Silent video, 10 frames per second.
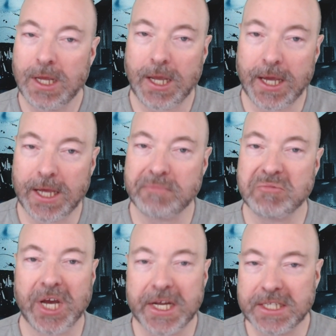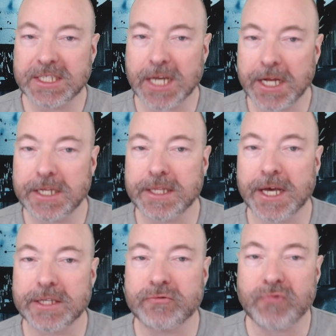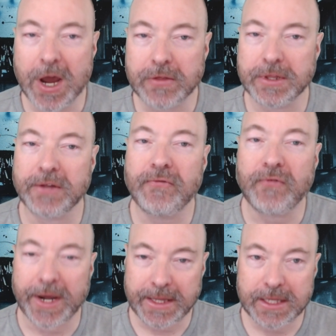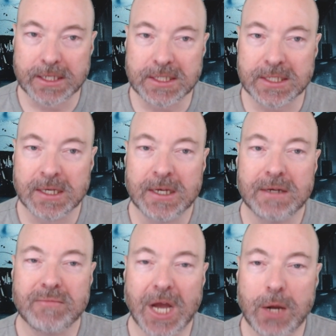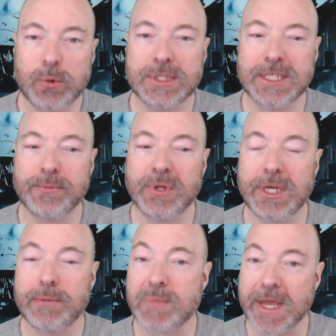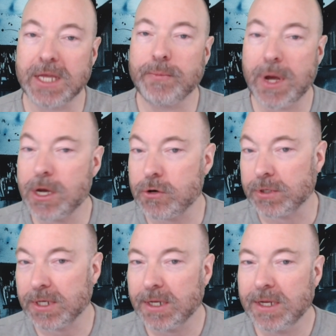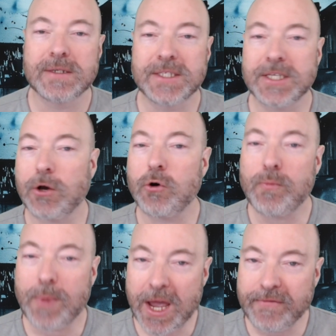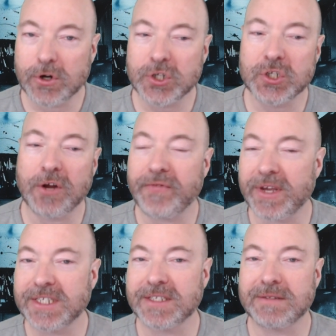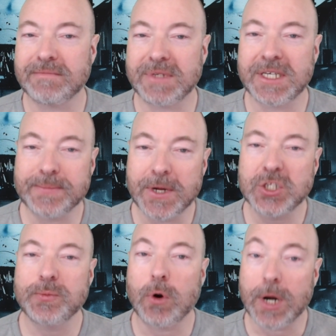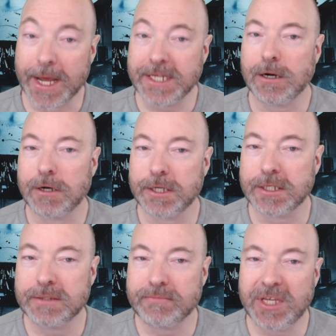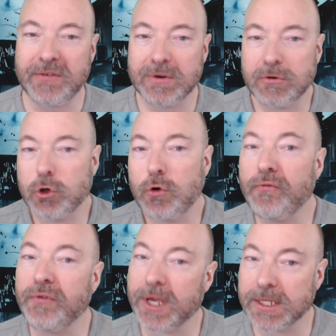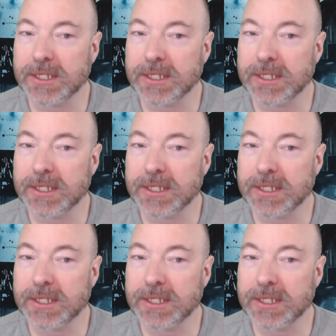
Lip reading: And I decided that rather than fight this, I would simply make it my own. So my version of Vaesen is much more lighthearted, even goofy at